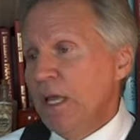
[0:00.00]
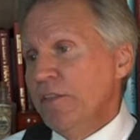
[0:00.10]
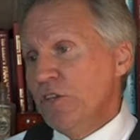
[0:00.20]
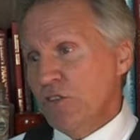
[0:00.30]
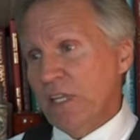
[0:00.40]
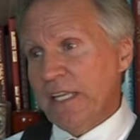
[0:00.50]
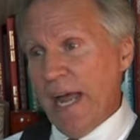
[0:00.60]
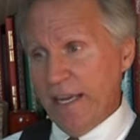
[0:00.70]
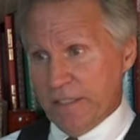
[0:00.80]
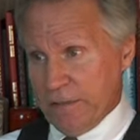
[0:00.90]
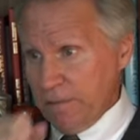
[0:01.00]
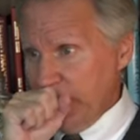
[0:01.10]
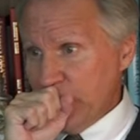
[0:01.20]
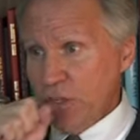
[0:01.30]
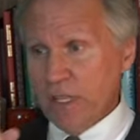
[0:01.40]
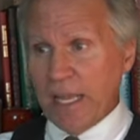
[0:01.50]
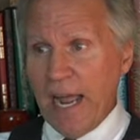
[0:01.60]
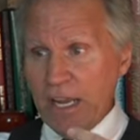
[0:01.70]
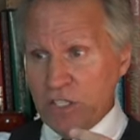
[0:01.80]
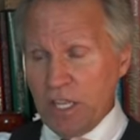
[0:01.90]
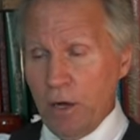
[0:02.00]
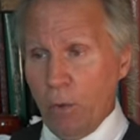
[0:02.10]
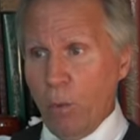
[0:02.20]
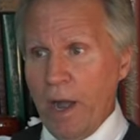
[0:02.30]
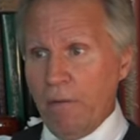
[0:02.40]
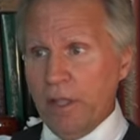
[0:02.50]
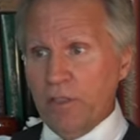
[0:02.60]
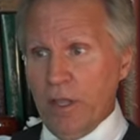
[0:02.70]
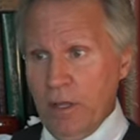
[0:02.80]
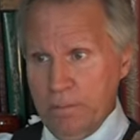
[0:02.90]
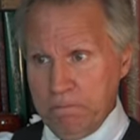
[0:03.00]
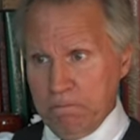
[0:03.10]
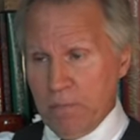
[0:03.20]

These are the guys. These are the guys that are wearing the